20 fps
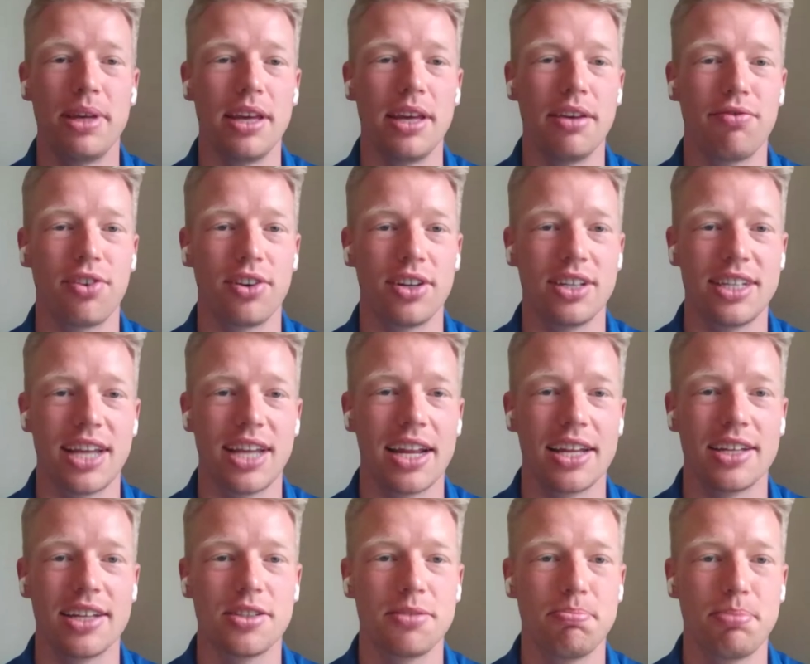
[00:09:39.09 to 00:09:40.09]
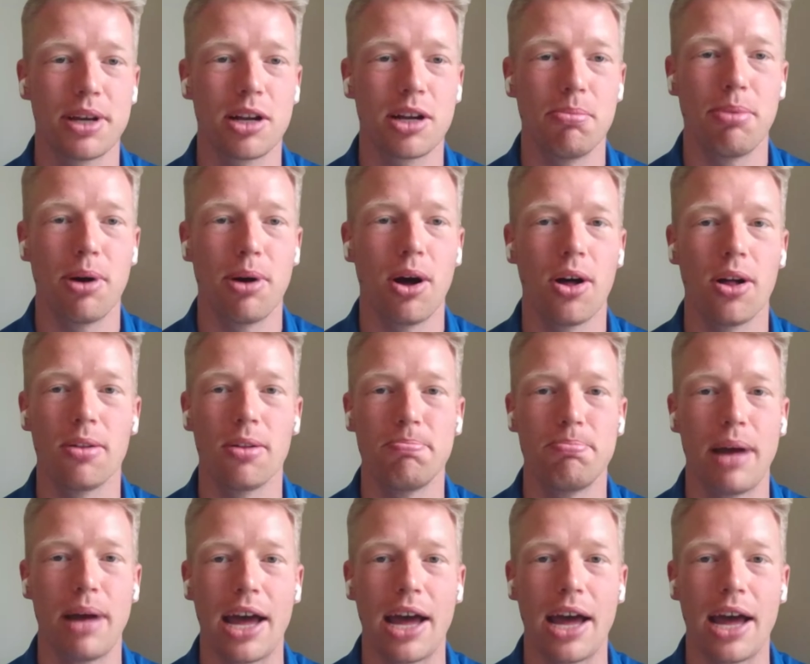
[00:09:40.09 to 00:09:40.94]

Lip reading: be it for tennis, pickleball,